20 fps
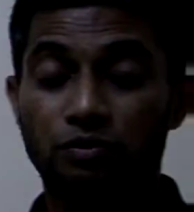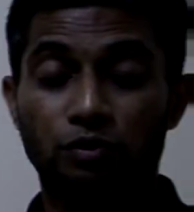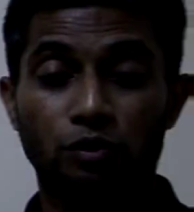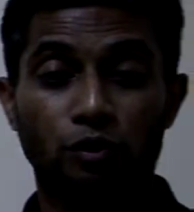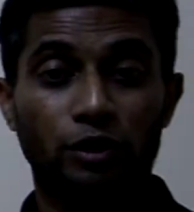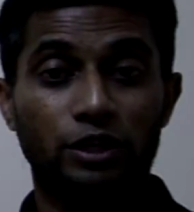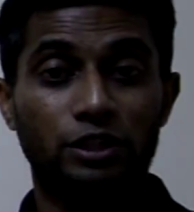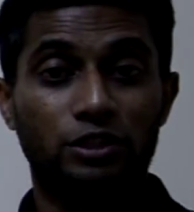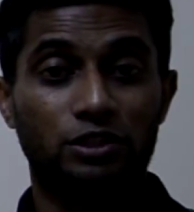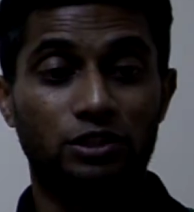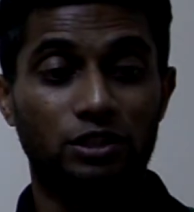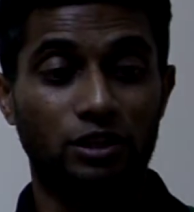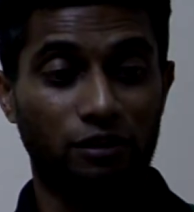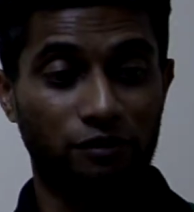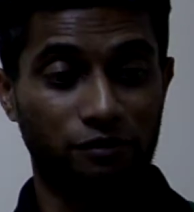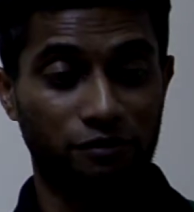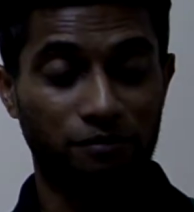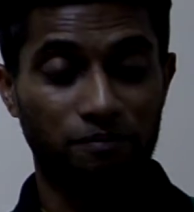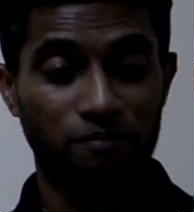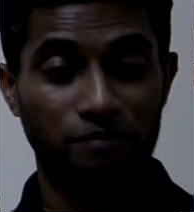for
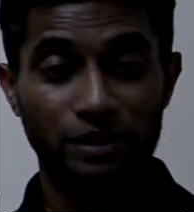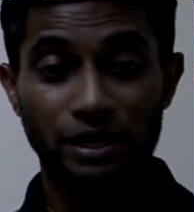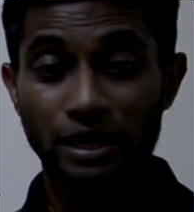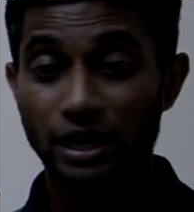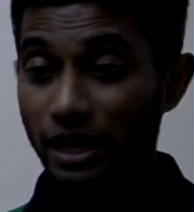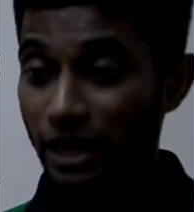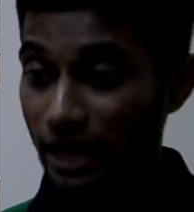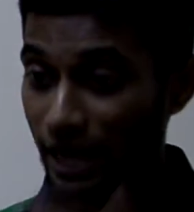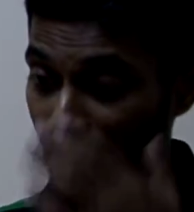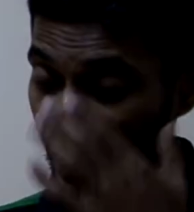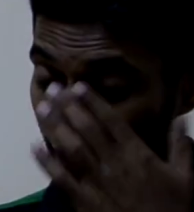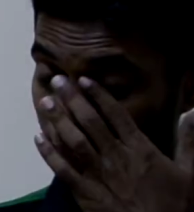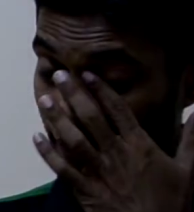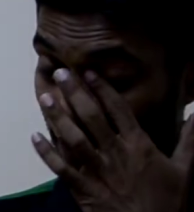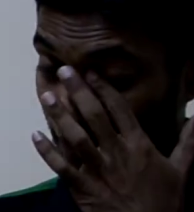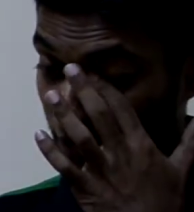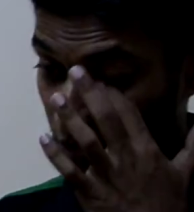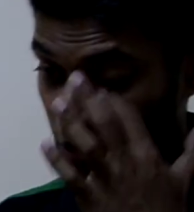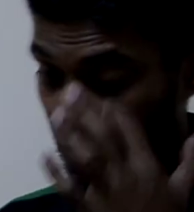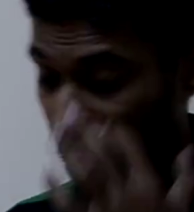itself. And
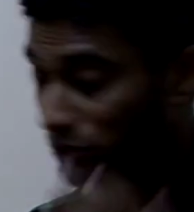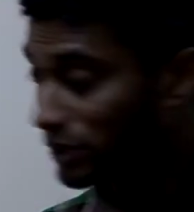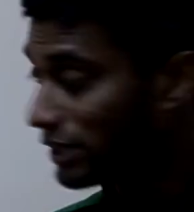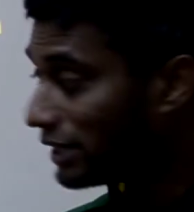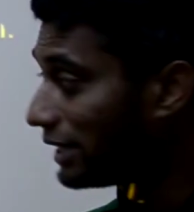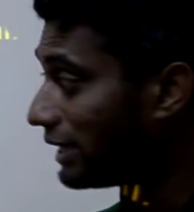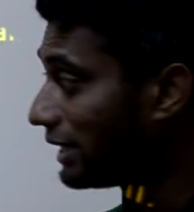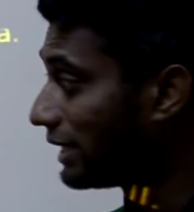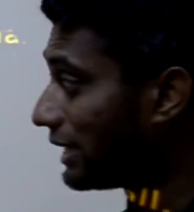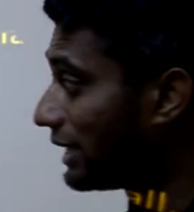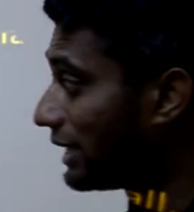that's really